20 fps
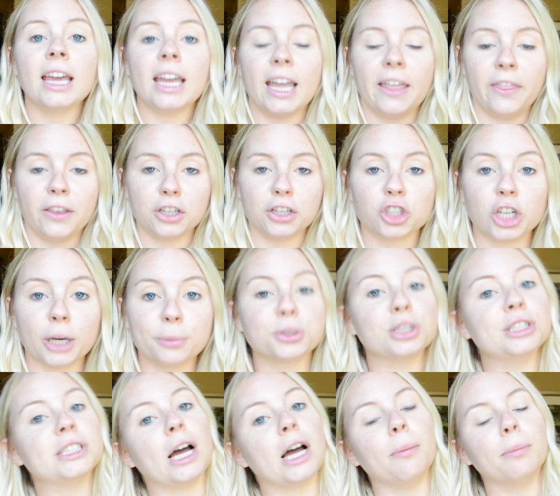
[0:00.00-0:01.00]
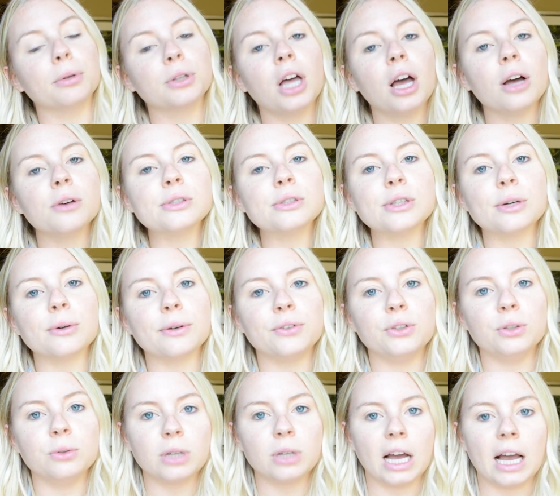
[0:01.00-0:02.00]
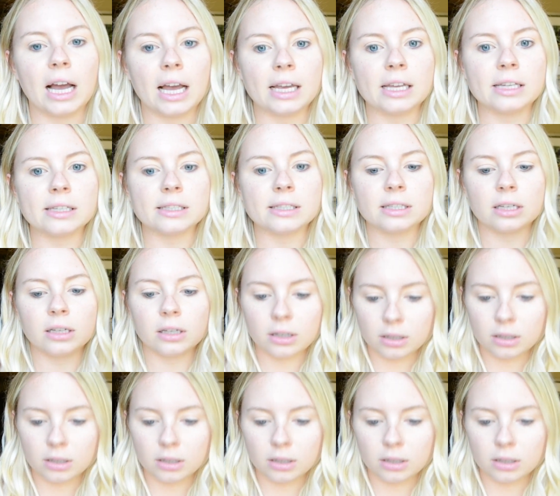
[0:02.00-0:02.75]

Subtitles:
in the description down below, so if you guys